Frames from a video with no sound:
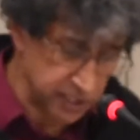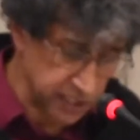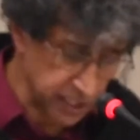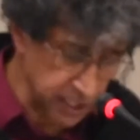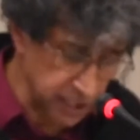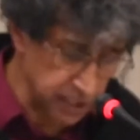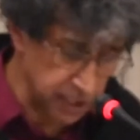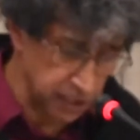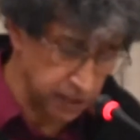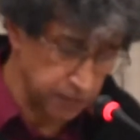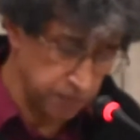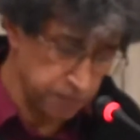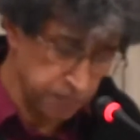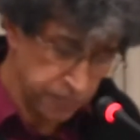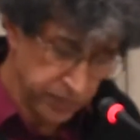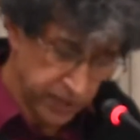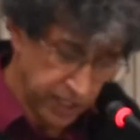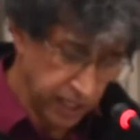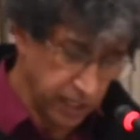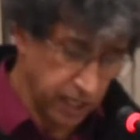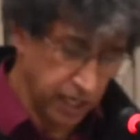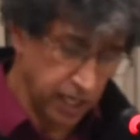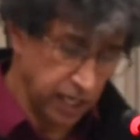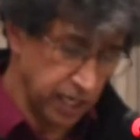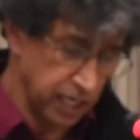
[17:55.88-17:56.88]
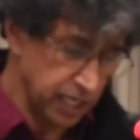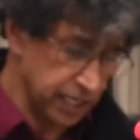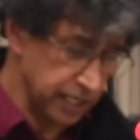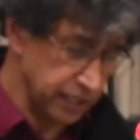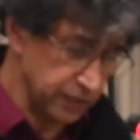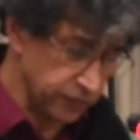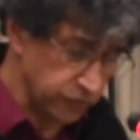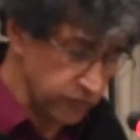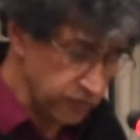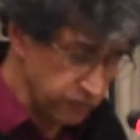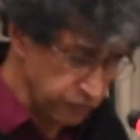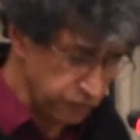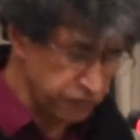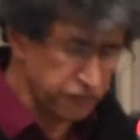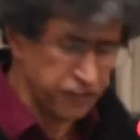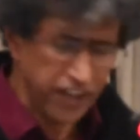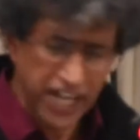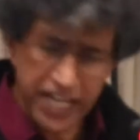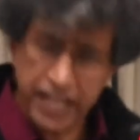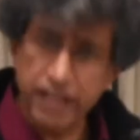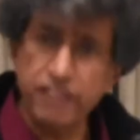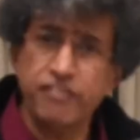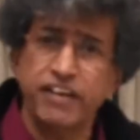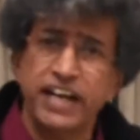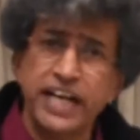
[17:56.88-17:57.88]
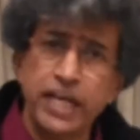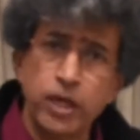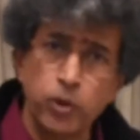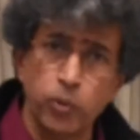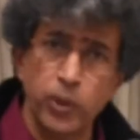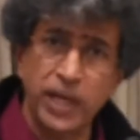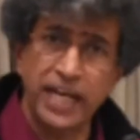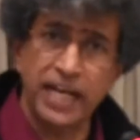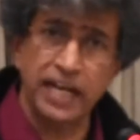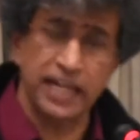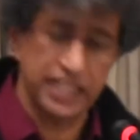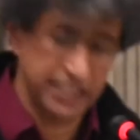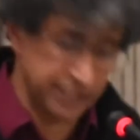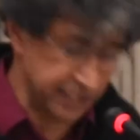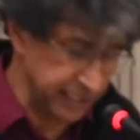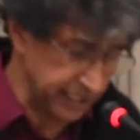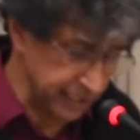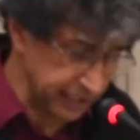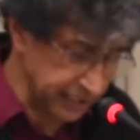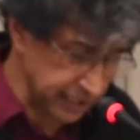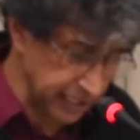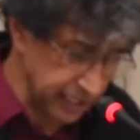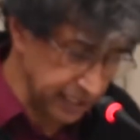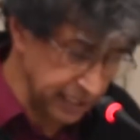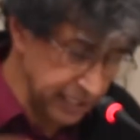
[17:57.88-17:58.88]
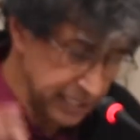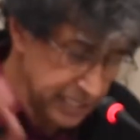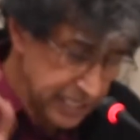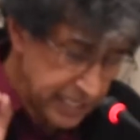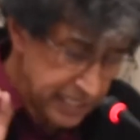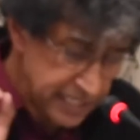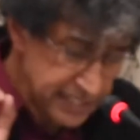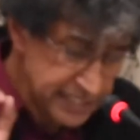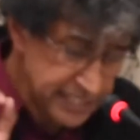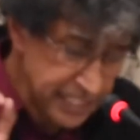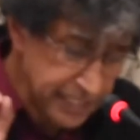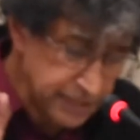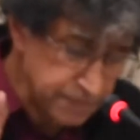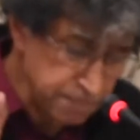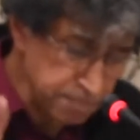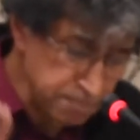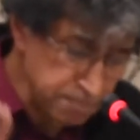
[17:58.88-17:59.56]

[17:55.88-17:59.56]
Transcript: here very, very well, I think, is that